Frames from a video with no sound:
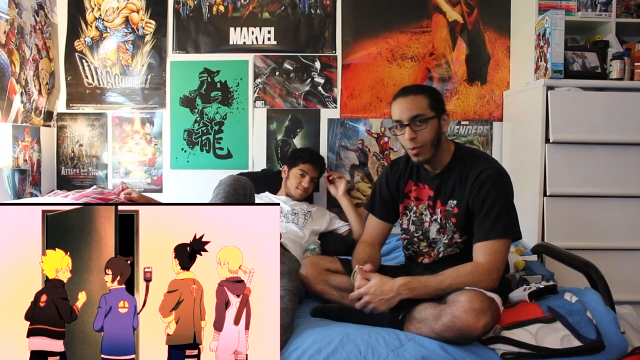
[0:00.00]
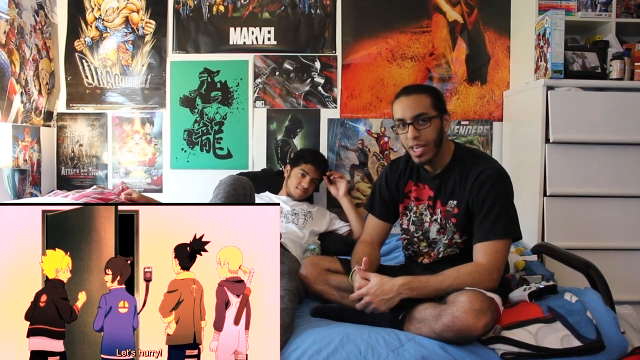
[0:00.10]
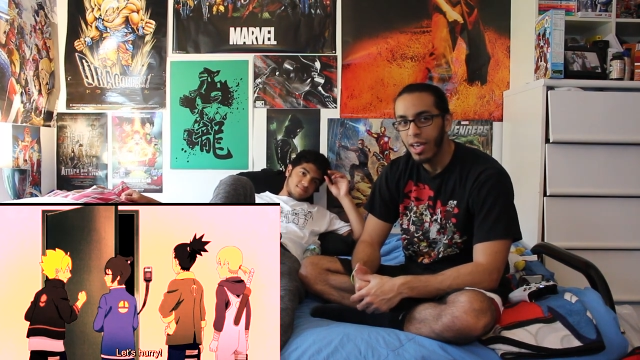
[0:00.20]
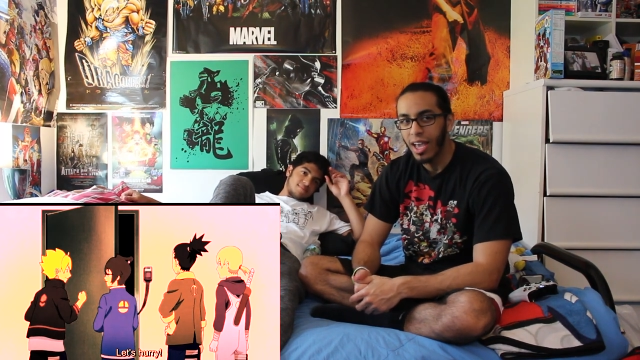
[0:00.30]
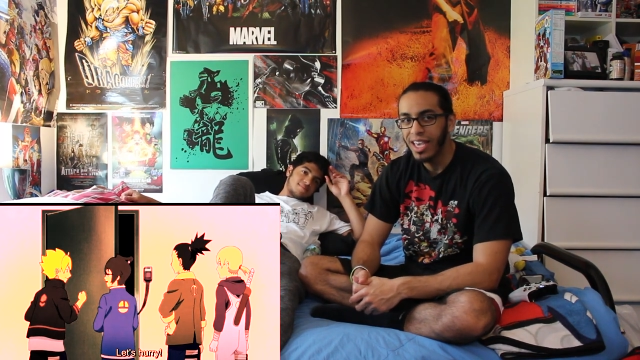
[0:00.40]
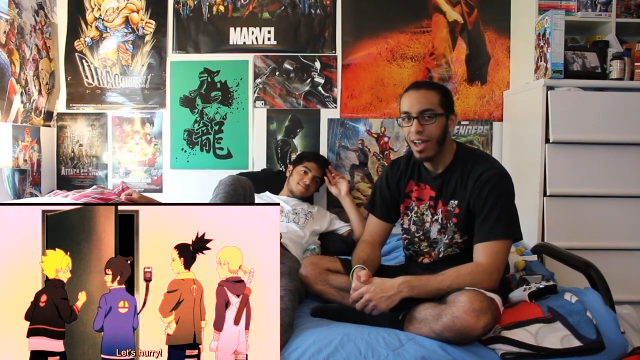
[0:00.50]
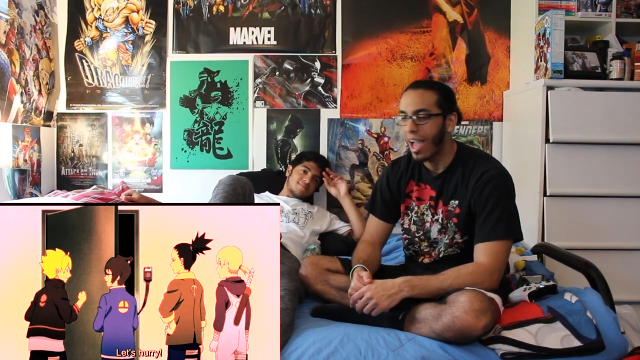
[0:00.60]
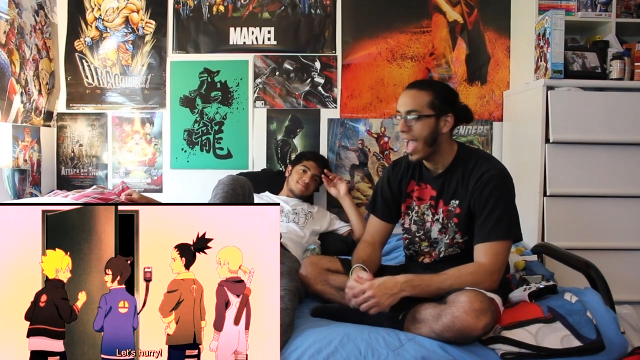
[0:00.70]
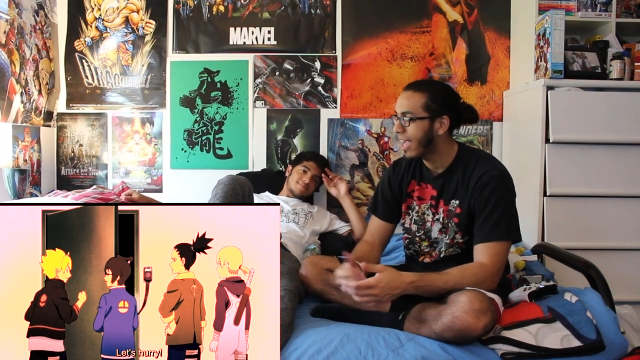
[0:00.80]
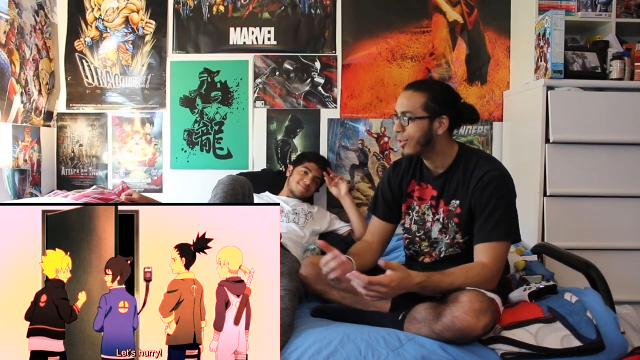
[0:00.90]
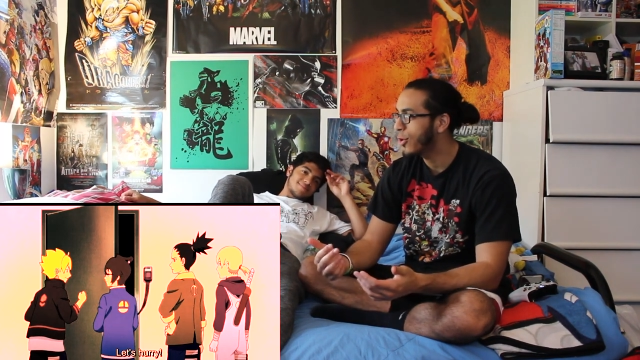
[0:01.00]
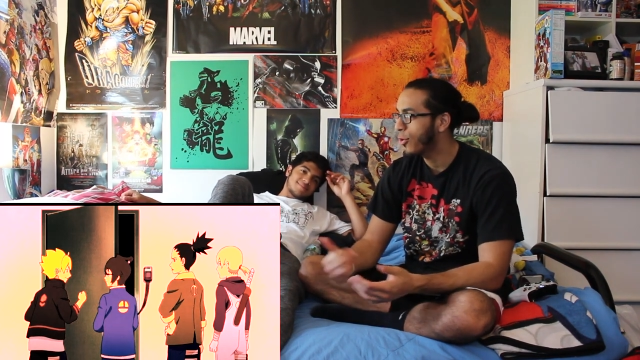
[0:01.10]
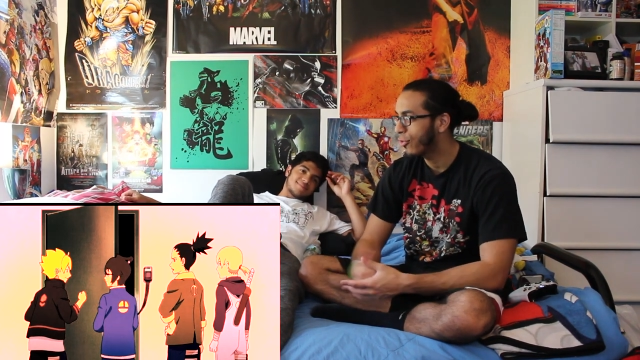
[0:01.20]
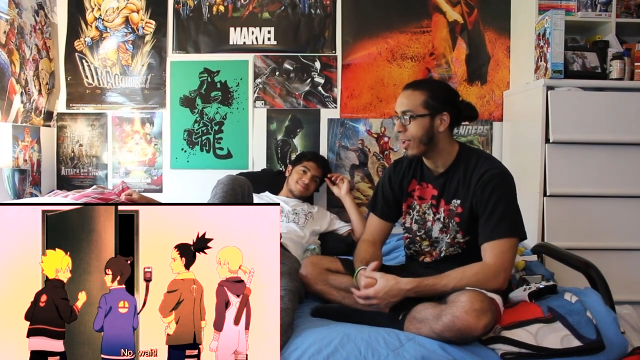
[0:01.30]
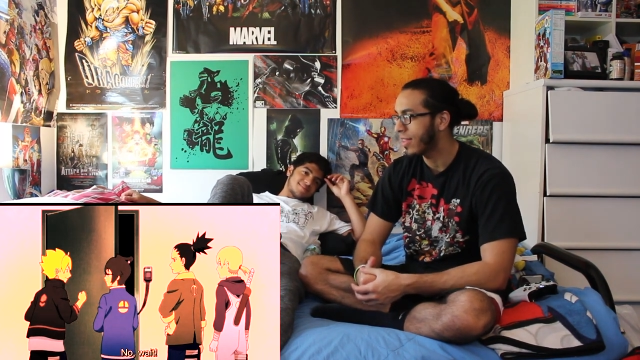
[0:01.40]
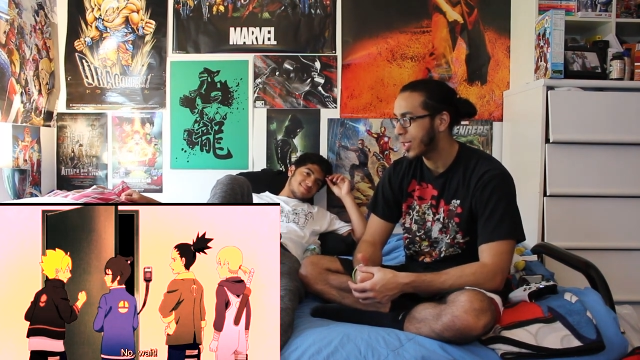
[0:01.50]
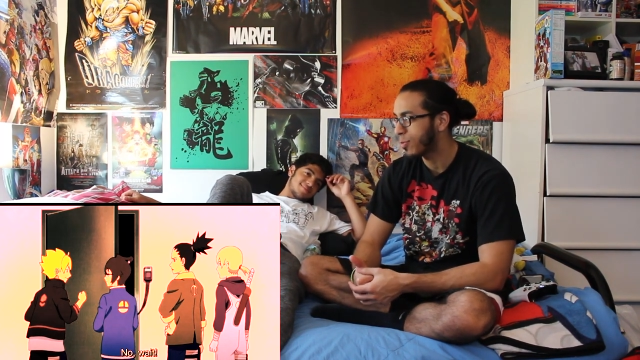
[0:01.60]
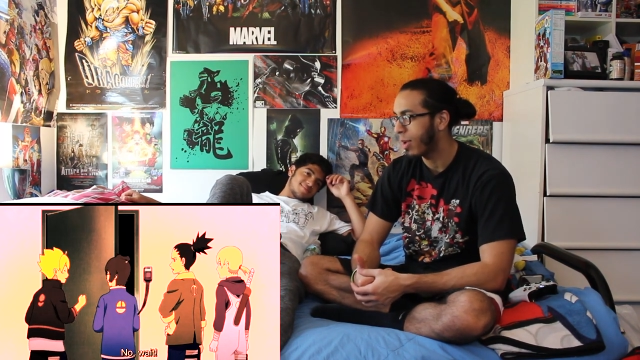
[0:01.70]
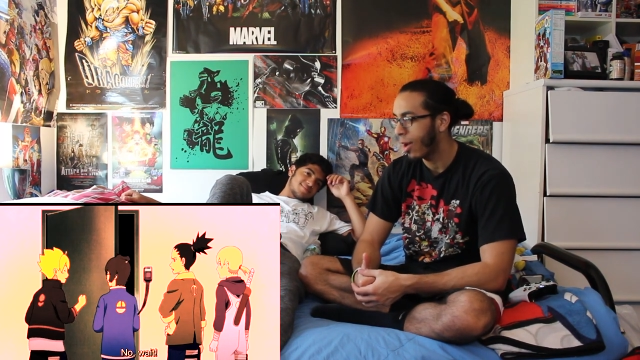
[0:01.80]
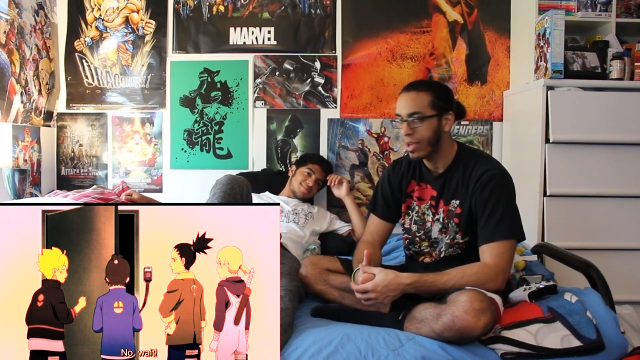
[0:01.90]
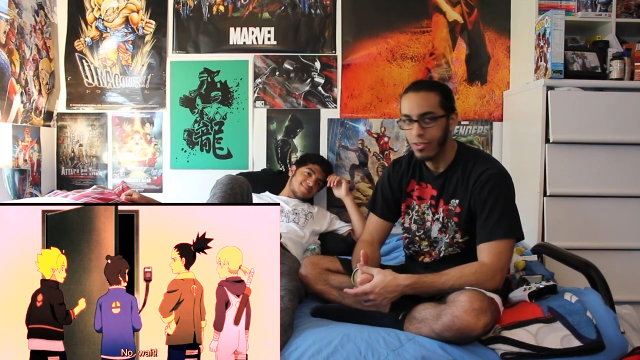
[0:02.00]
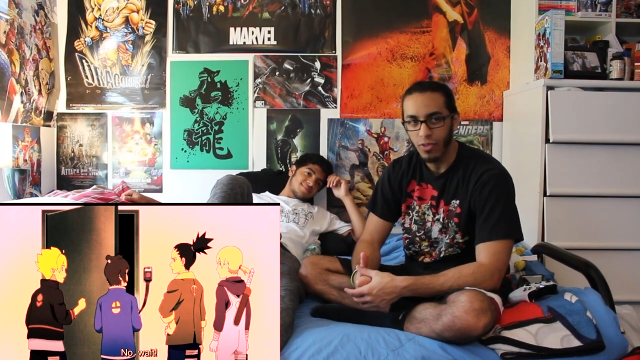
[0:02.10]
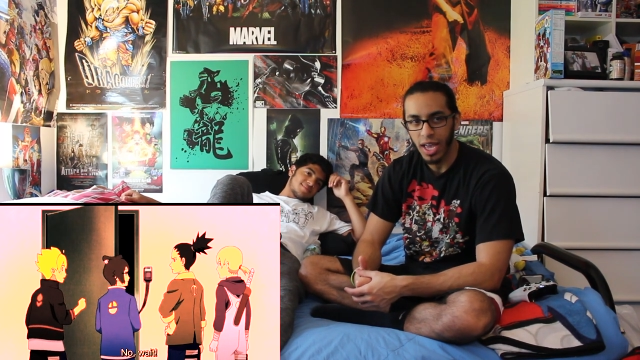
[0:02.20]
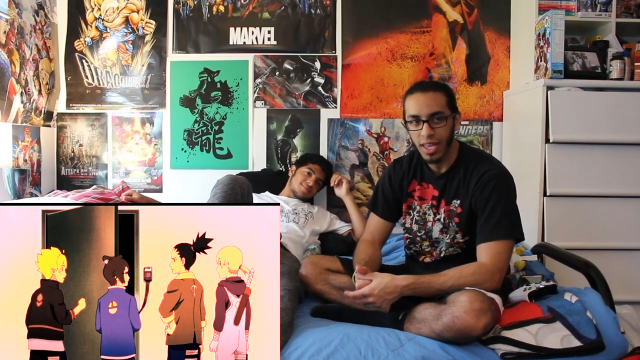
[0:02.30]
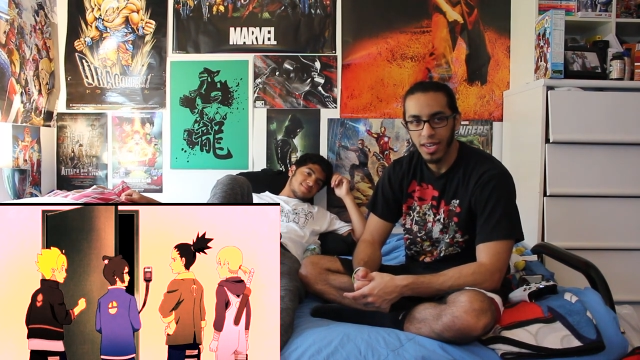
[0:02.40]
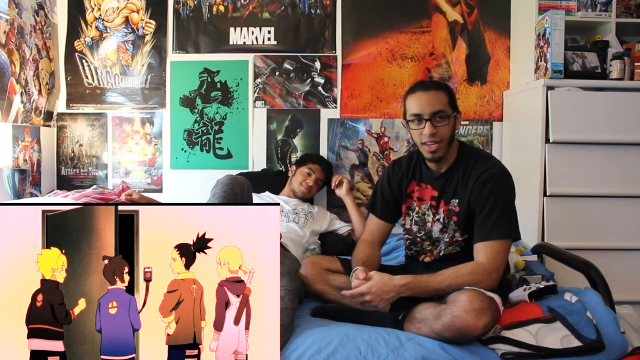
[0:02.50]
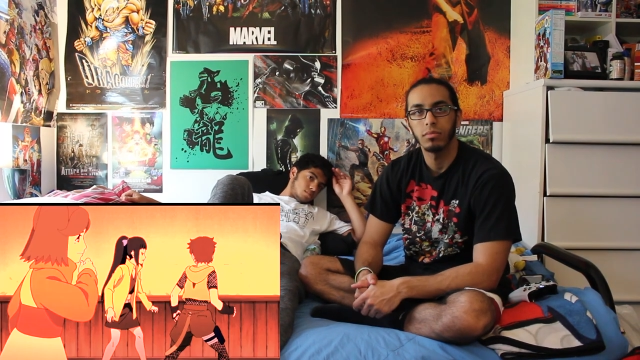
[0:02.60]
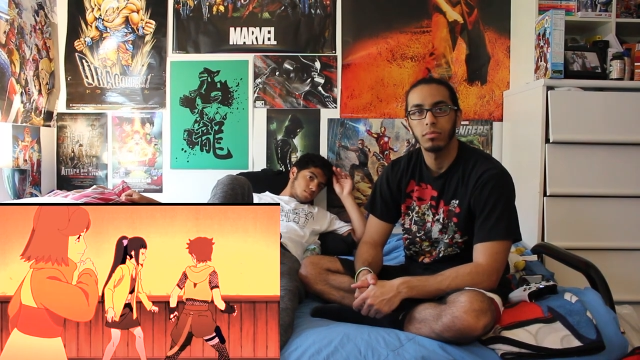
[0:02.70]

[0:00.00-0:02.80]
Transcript: We, uh, he gonna uh, hack dudes on the spot when he fighting?